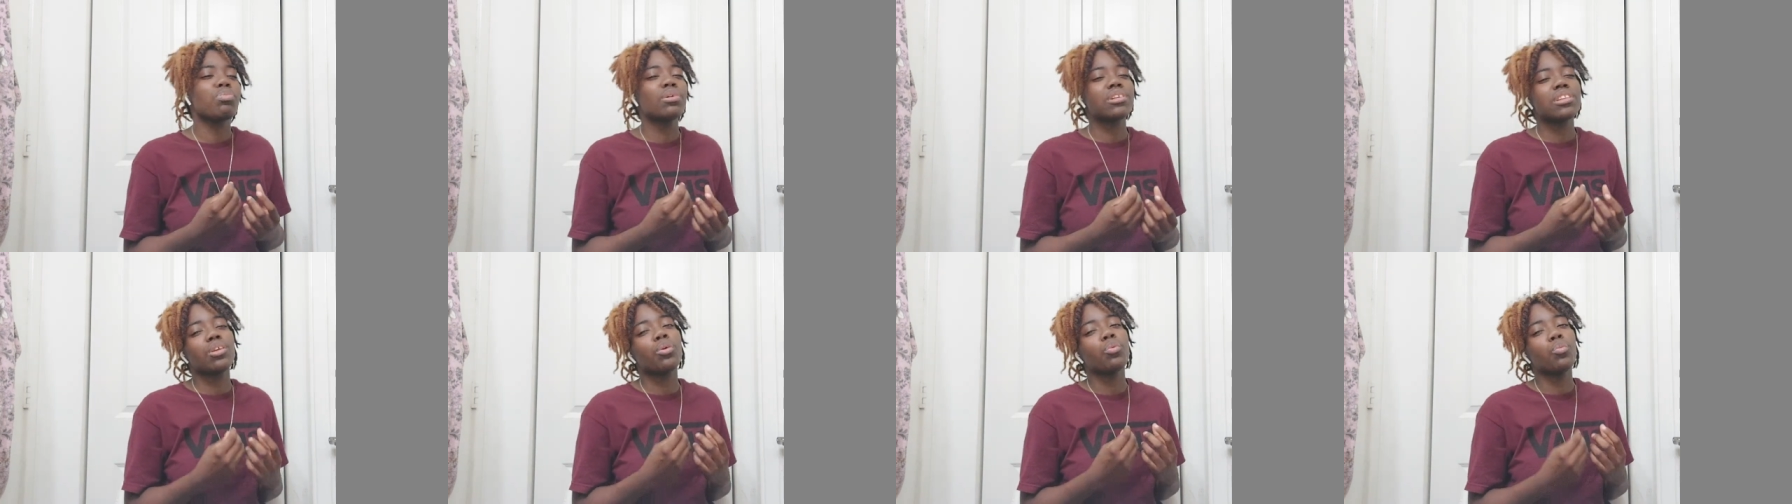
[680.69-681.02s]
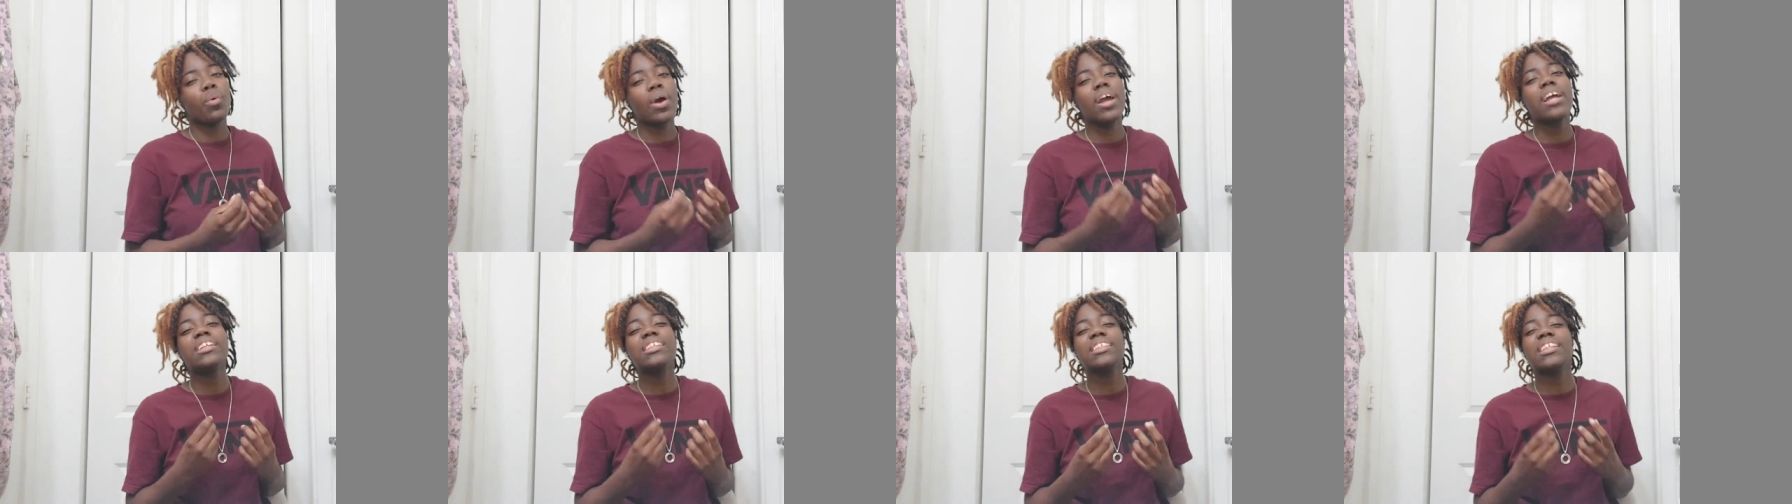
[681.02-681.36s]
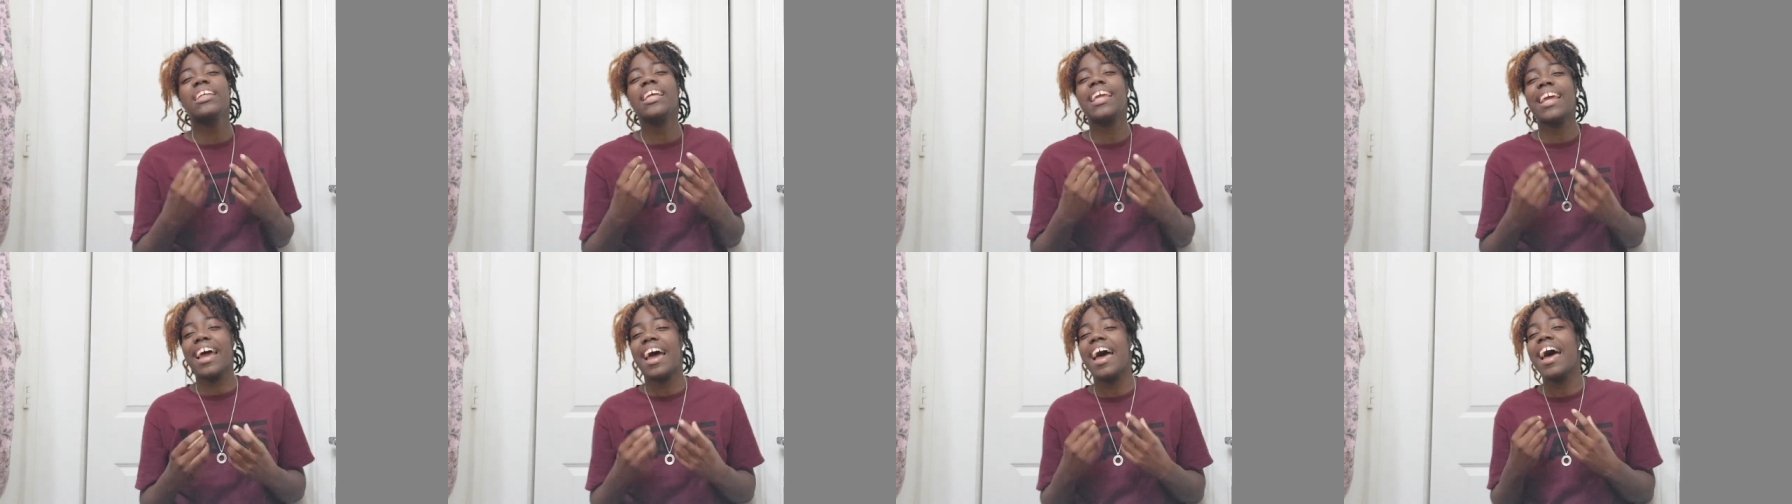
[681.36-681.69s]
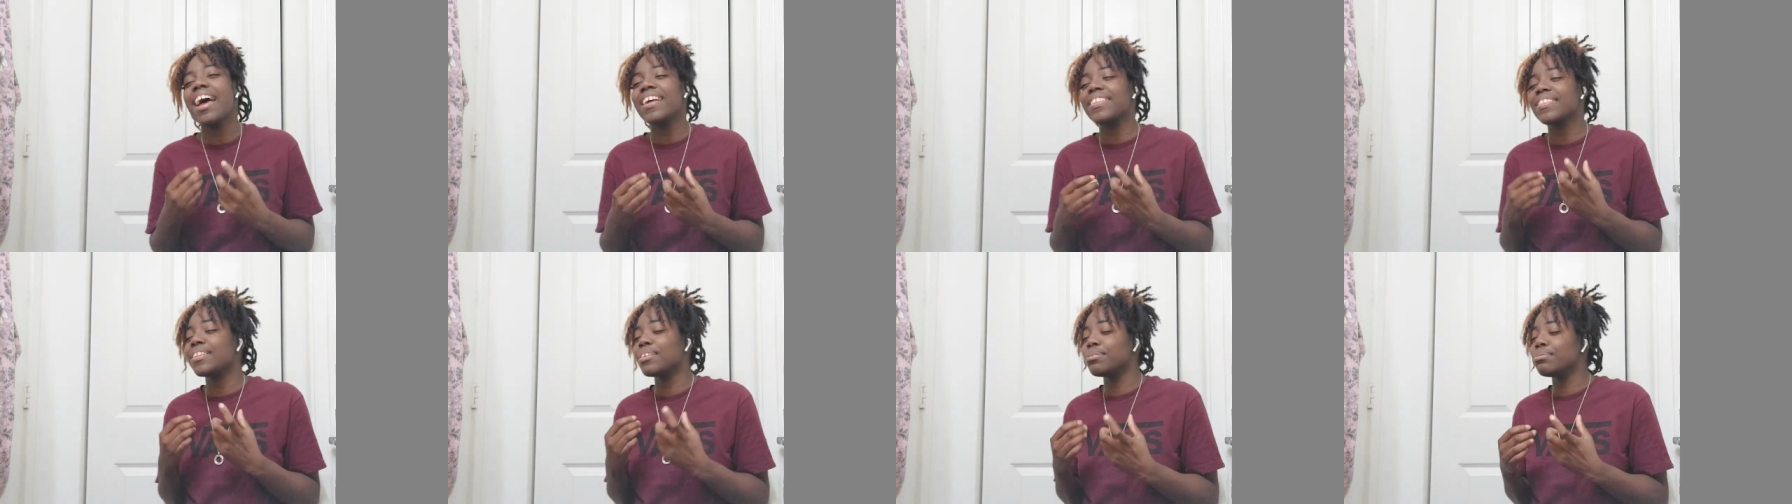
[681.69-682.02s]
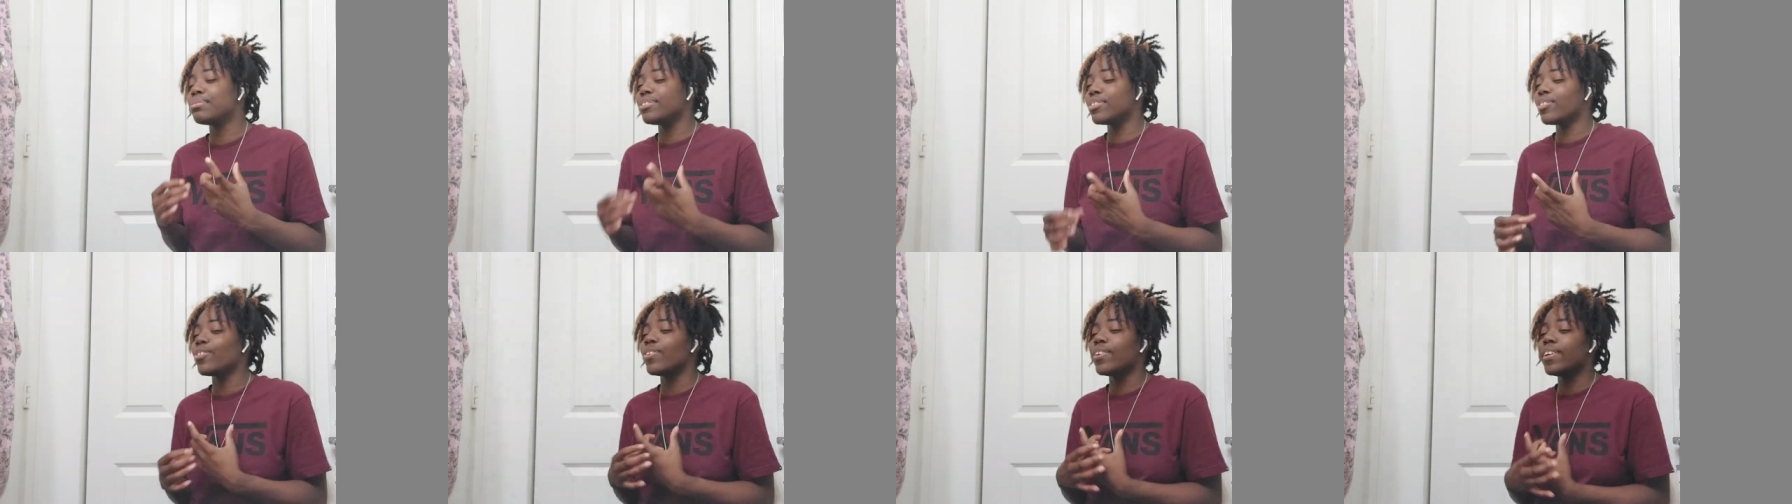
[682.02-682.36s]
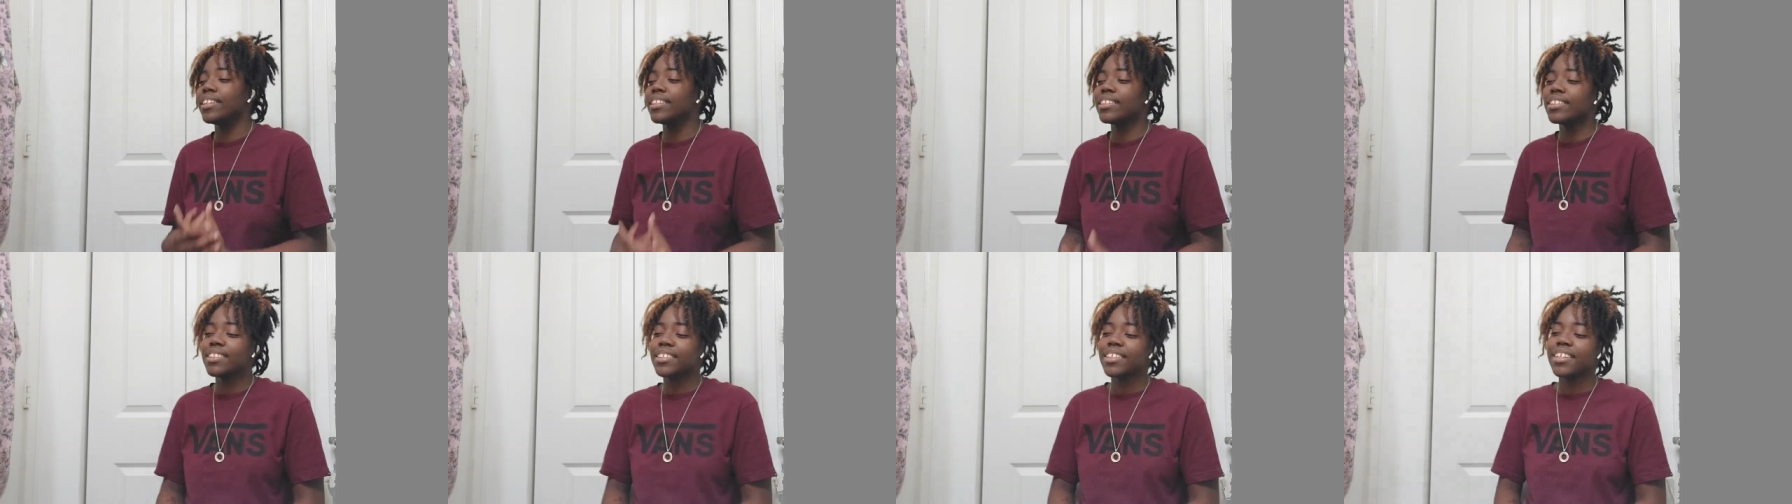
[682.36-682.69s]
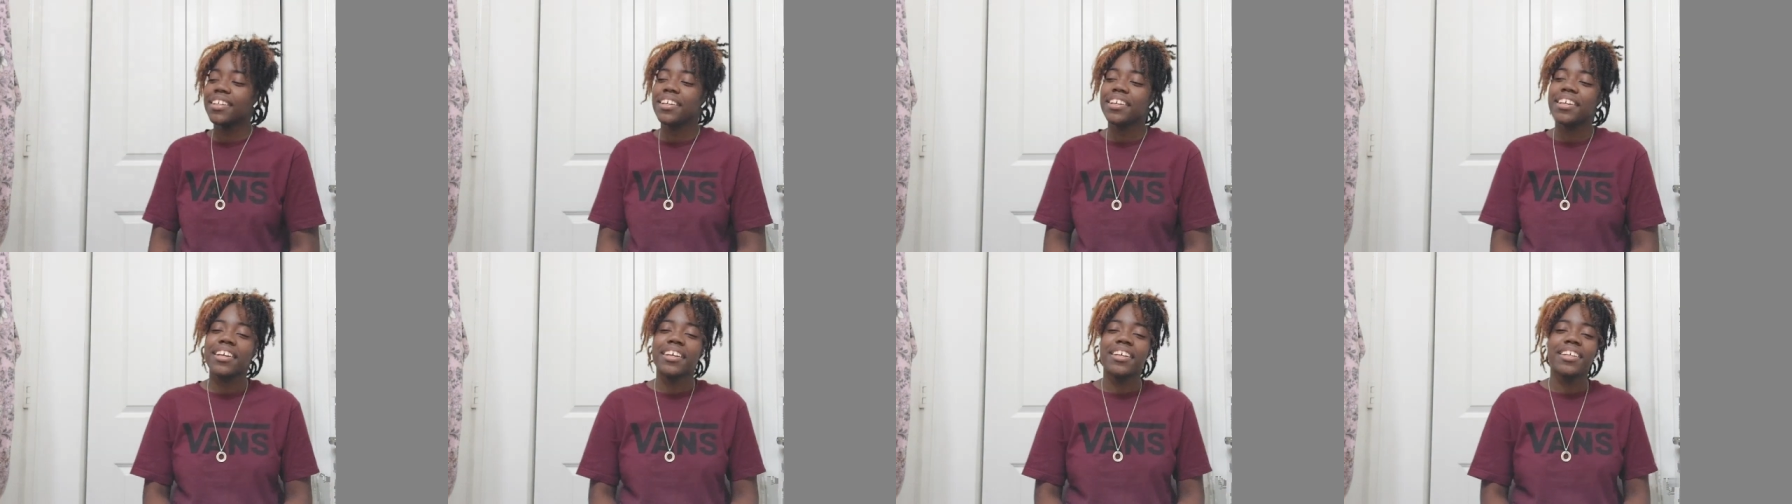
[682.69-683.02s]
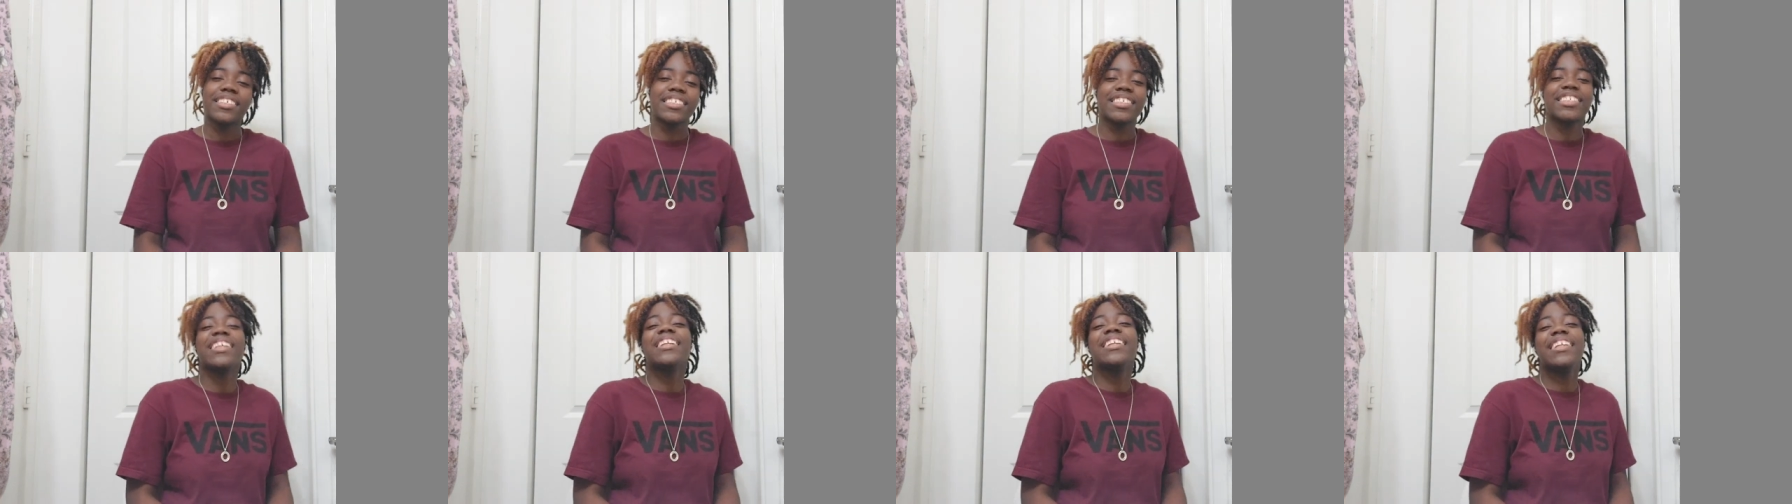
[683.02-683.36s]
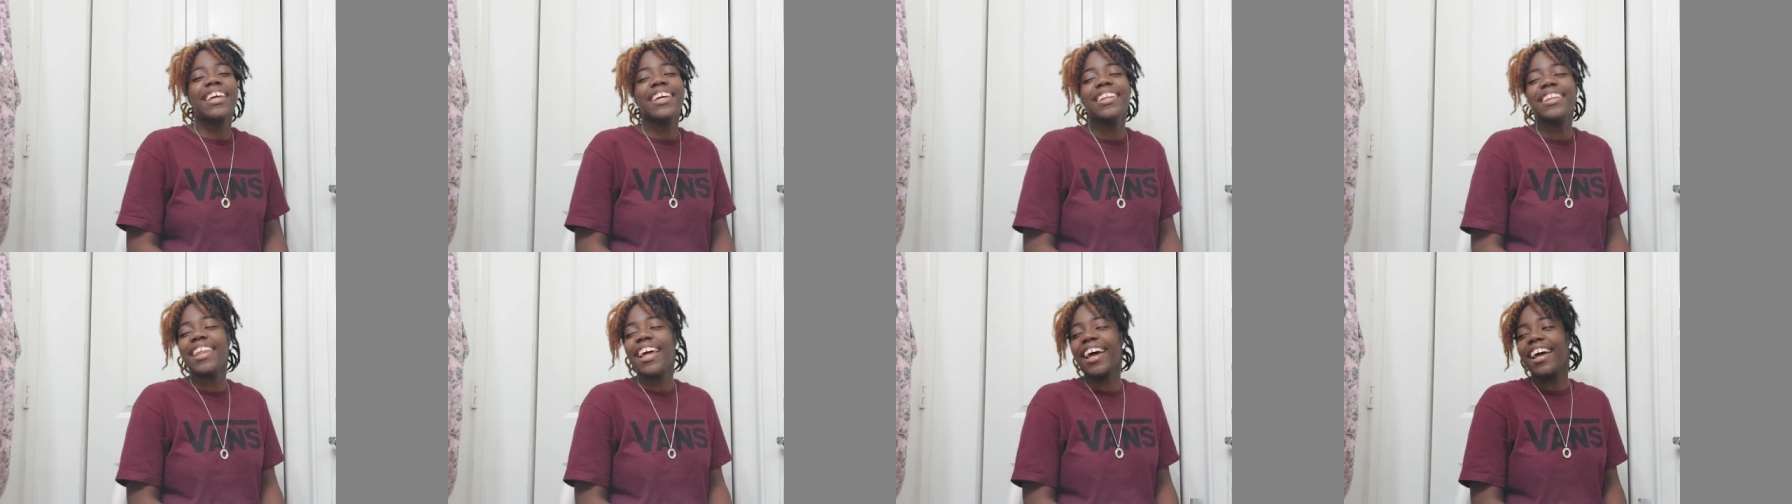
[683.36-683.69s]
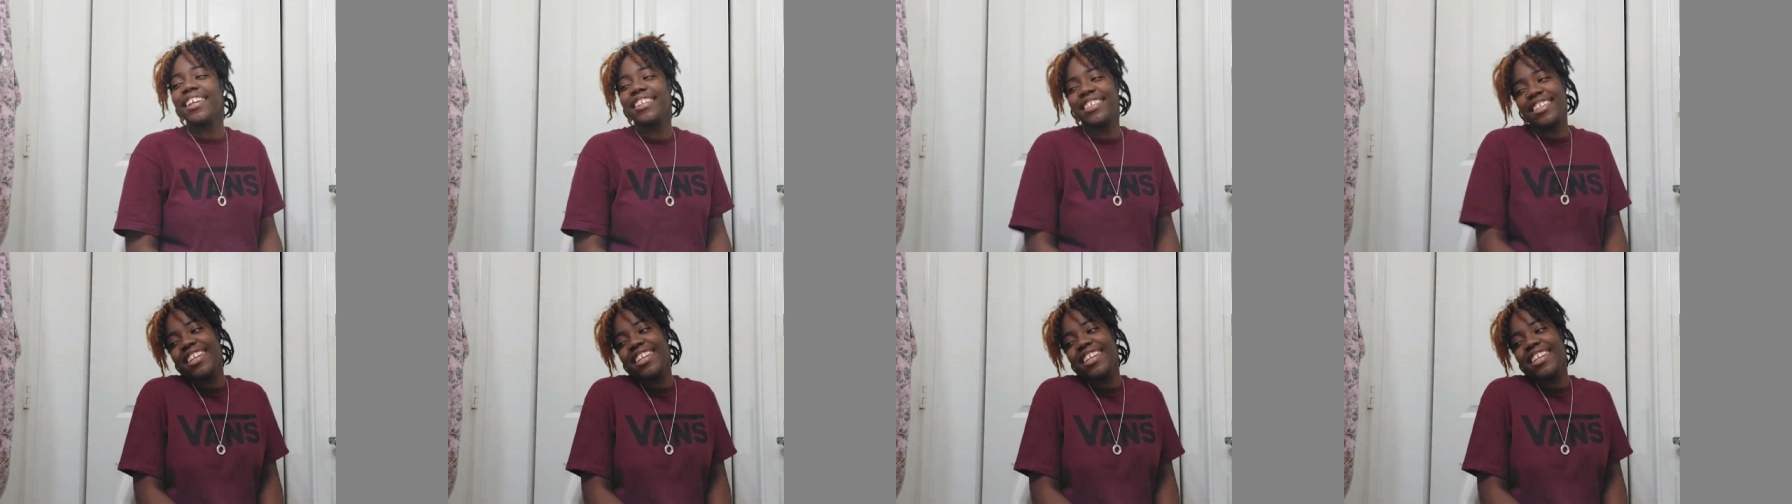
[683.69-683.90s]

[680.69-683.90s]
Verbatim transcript: but the way she had them joints, she did that.